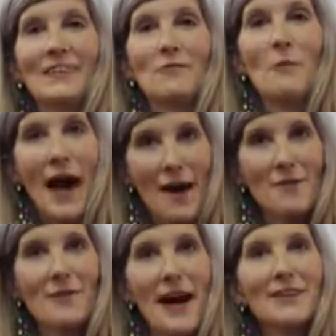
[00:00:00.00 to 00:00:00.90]
Wow,
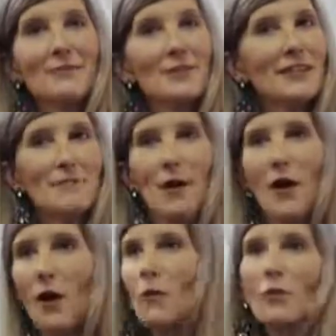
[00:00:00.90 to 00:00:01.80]
I had to rethink my
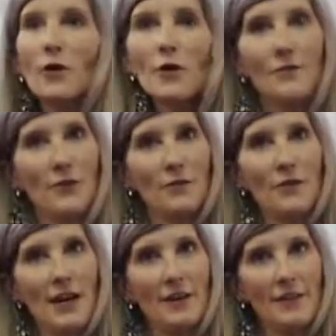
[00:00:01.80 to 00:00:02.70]
whole worldview
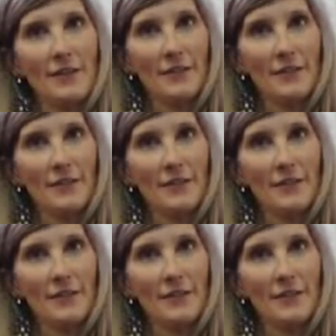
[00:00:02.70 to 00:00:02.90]
there.